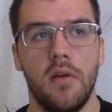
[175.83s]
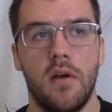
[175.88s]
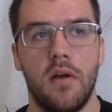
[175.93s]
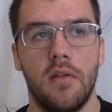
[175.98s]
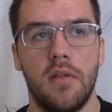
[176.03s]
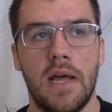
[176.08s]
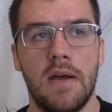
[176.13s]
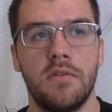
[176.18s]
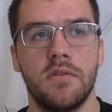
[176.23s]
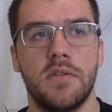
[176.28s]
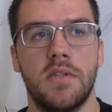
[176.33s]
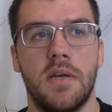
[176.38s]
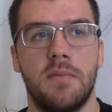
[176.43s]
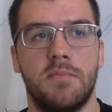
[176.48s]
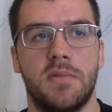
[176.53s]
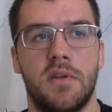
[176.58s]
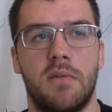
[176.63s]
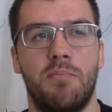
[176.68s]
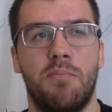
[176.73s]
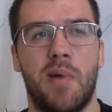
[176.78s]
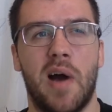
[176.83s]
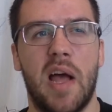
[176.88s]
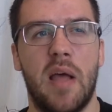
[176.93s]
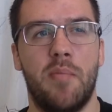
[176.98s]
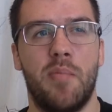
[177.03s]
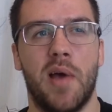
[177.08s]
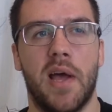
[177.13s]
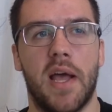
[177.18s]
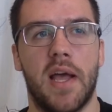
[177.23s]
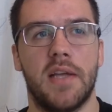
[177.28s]
allows them to
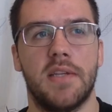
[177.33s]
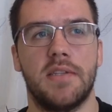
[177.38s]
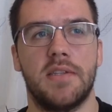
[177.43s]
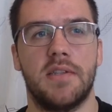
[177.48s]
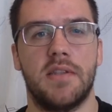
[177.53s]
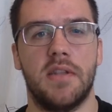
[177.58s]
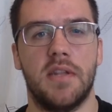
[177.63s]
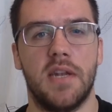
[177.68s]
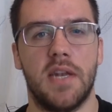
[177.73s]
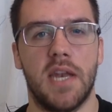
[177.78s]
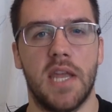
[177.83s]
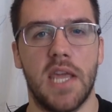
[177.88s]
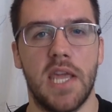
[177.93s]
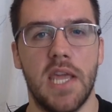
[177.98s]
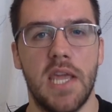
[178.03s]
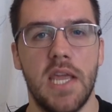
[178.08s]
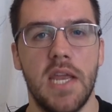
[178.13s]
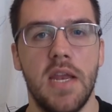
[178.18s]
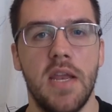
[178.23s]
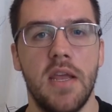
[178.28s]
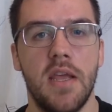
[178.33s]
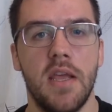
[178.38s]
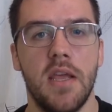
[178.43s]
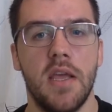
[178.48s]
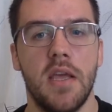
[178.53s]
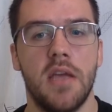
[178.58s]
bypass the need